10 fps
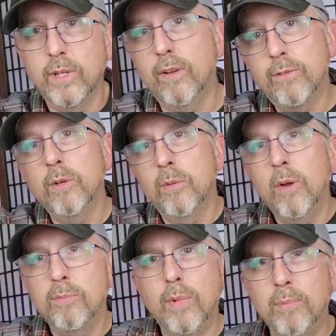
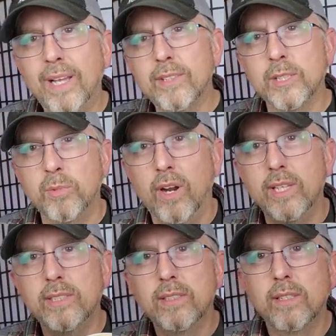for about this
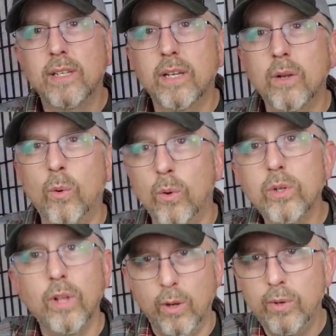price or
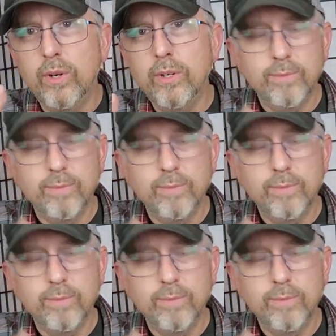lower.